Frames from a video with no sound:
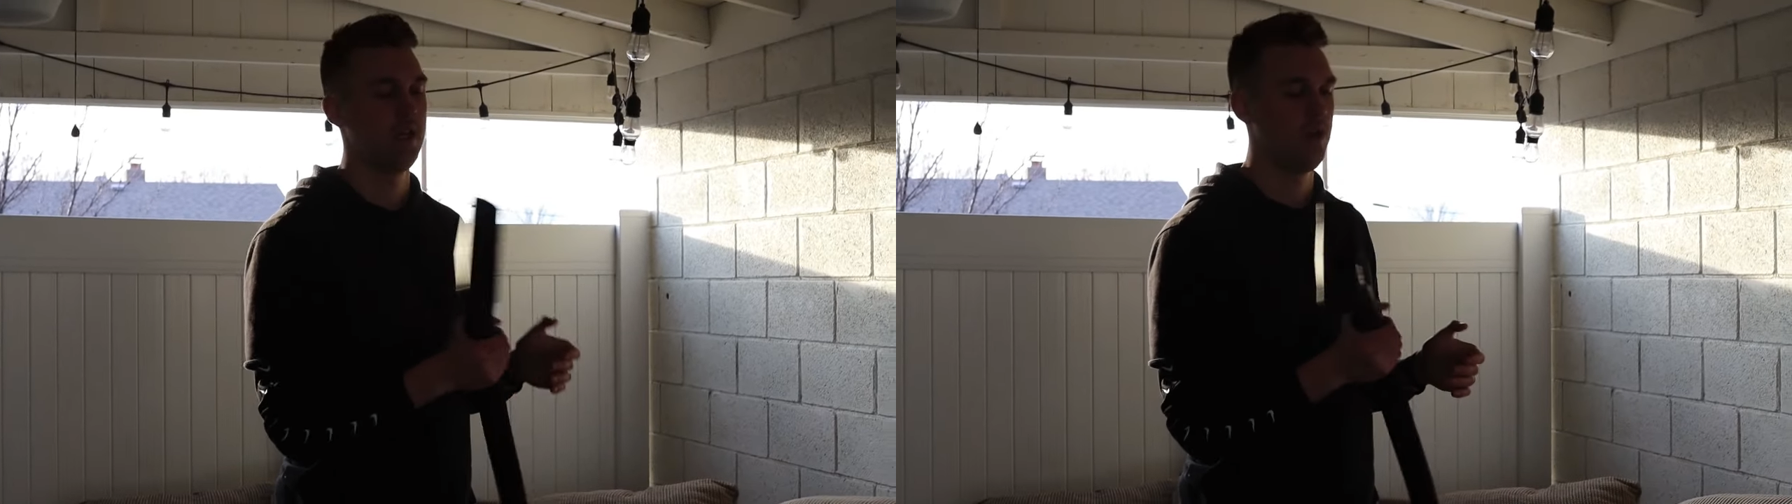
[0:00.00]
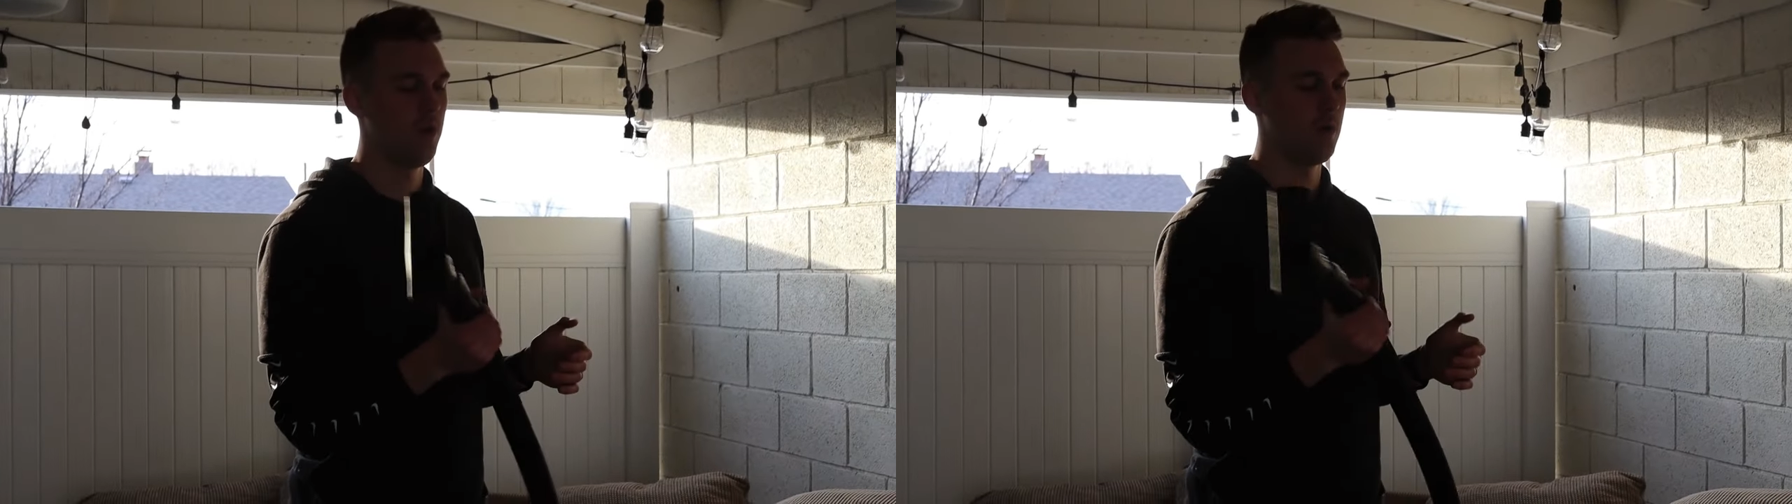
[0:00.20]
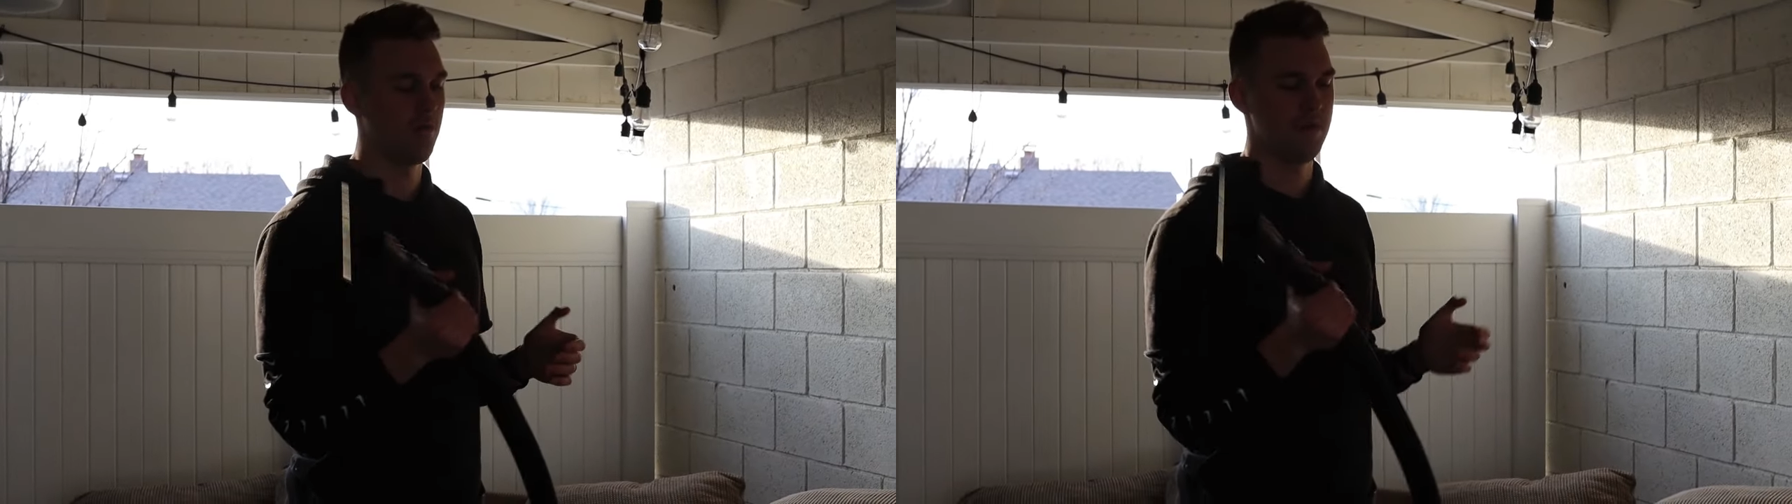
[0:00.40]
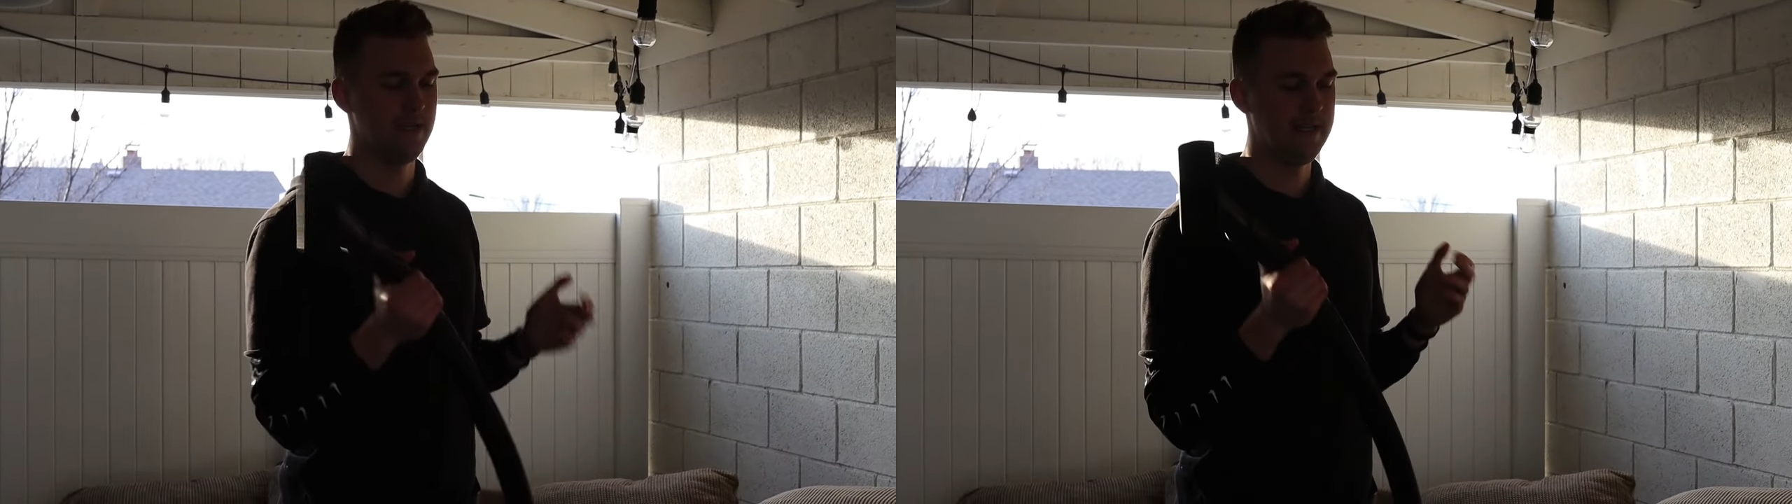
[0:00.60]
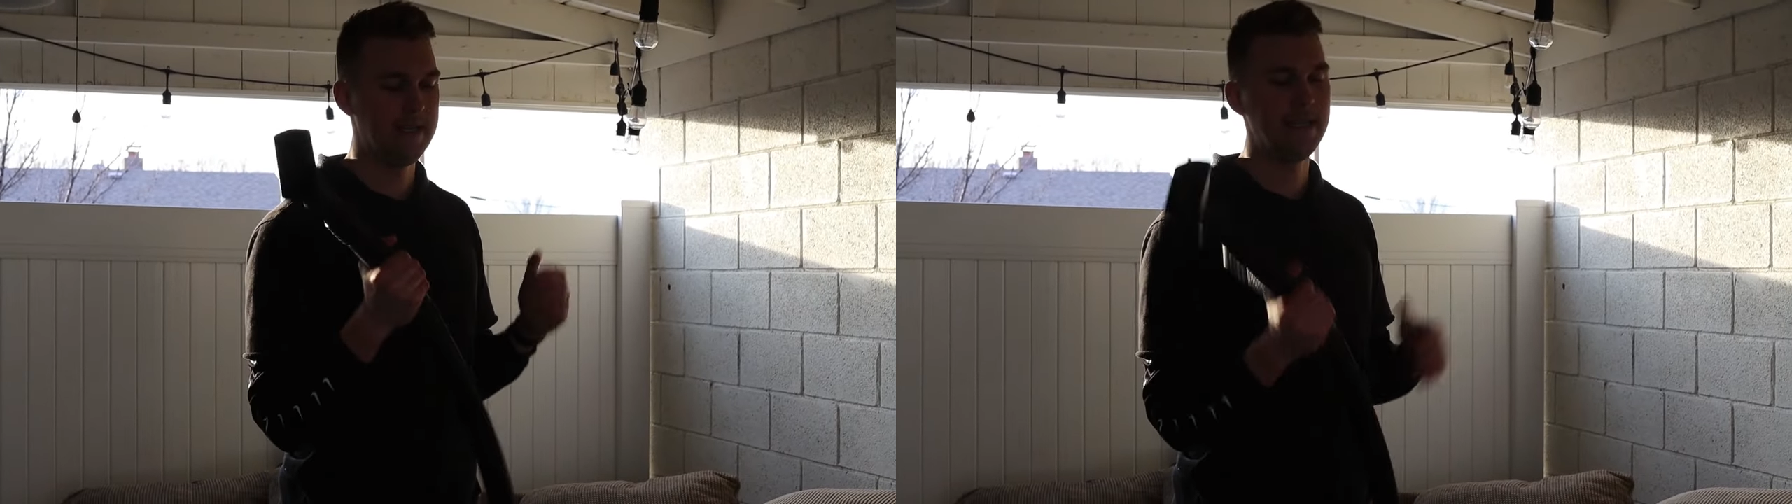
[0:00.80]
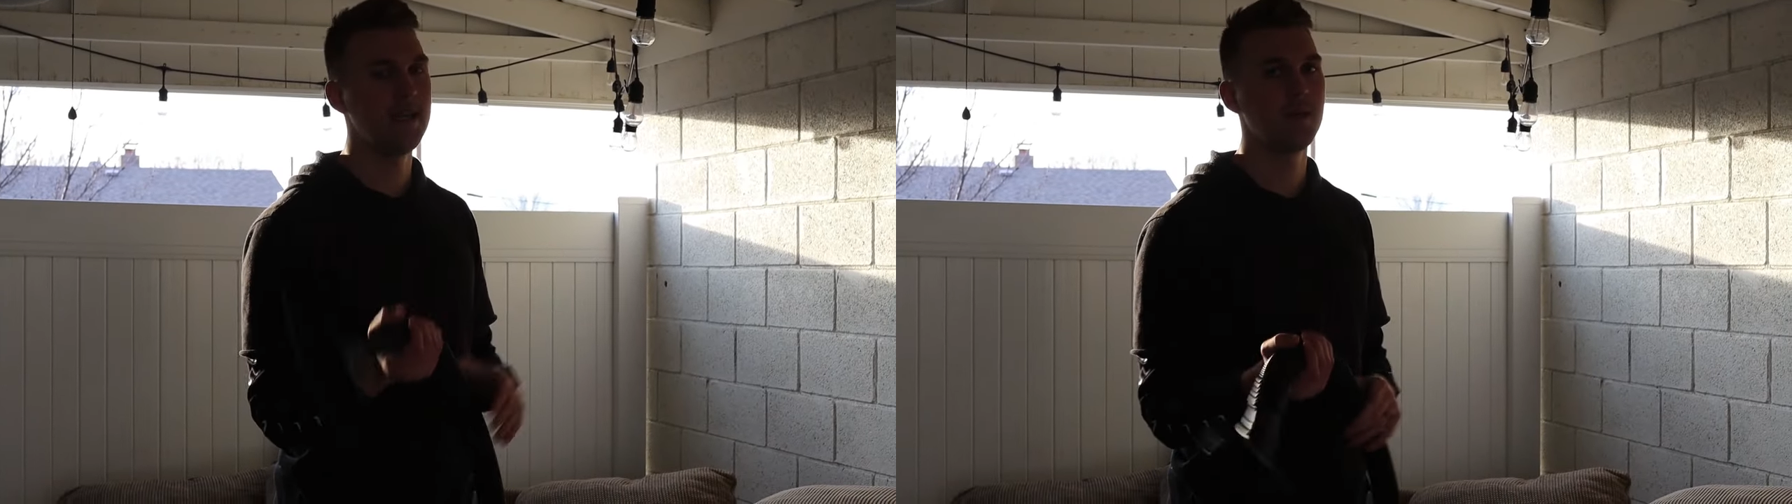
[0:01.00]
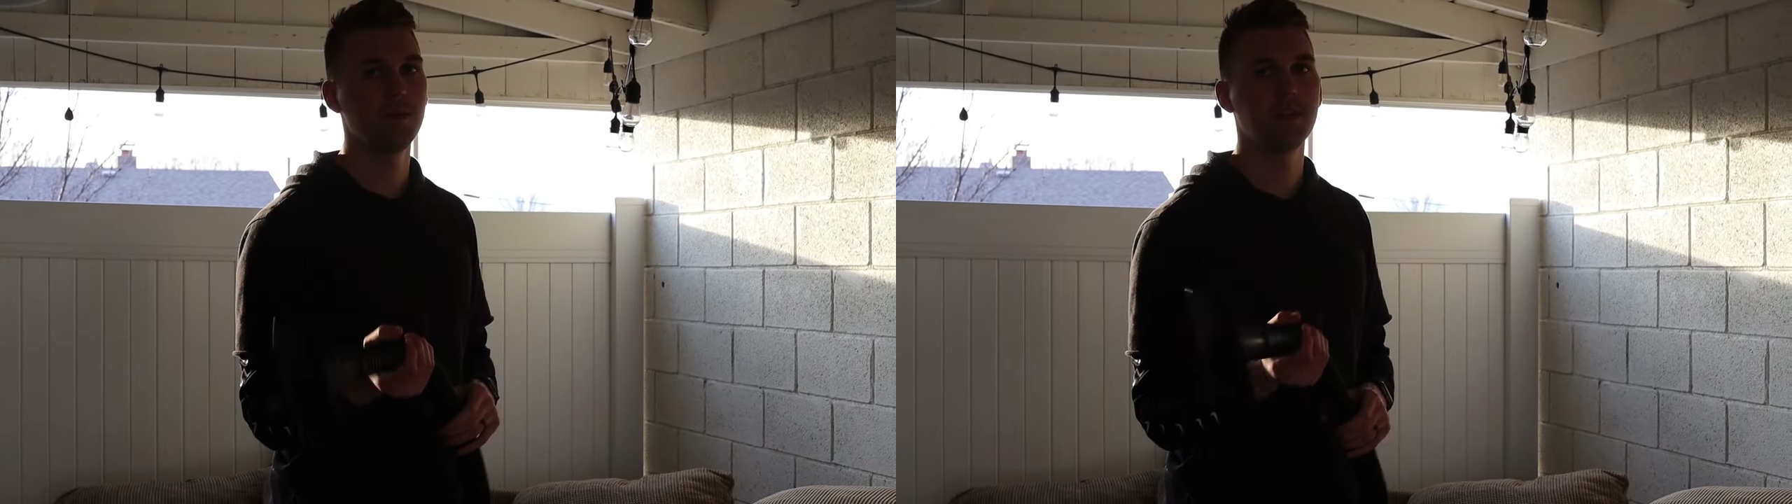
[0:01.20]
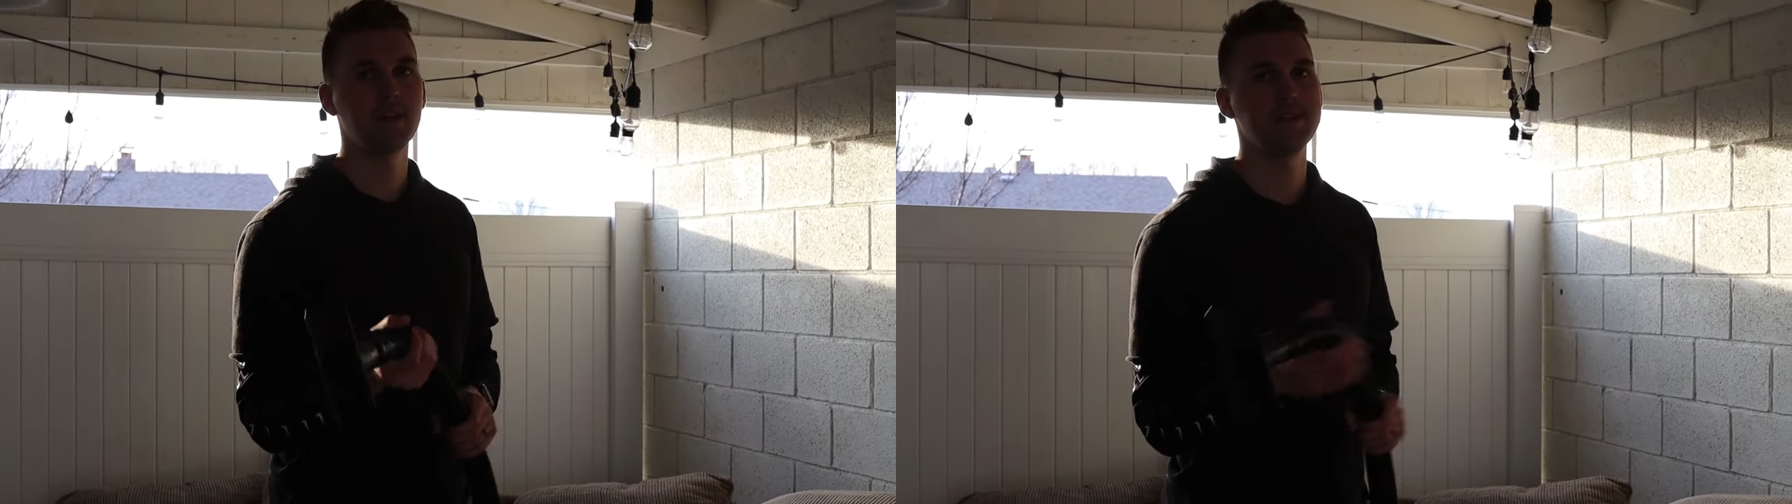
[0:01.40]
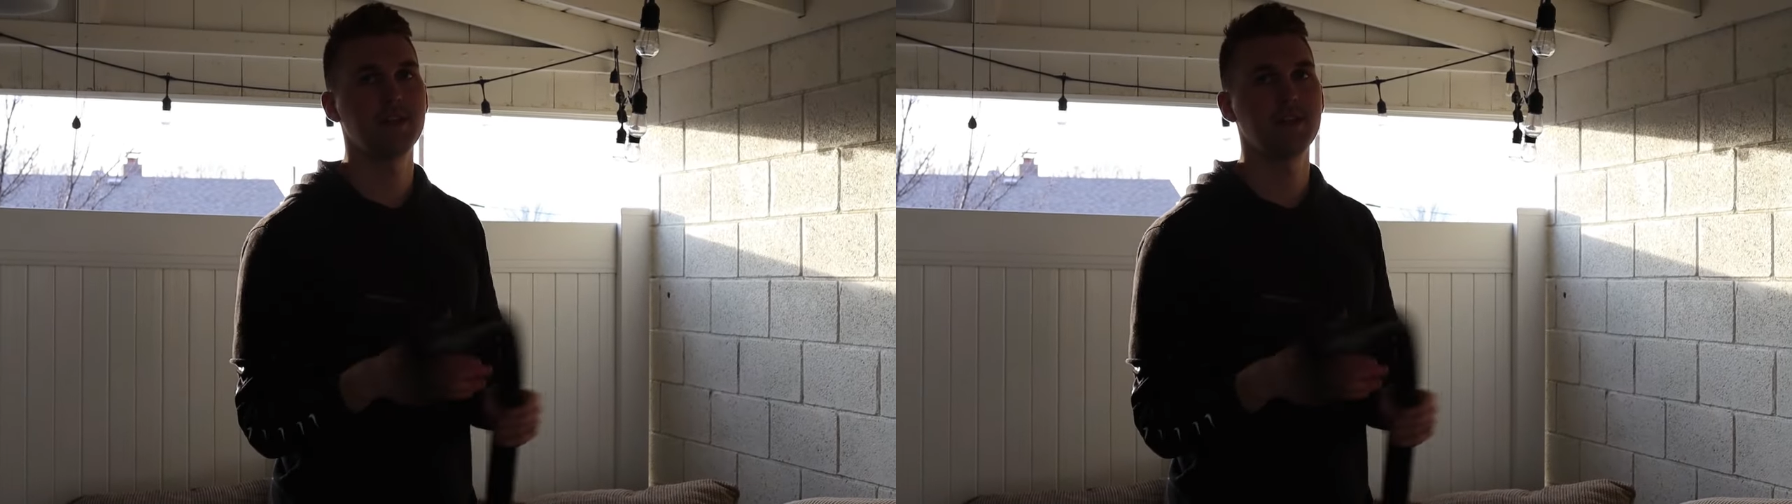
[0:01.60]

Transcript: You don't need one of these,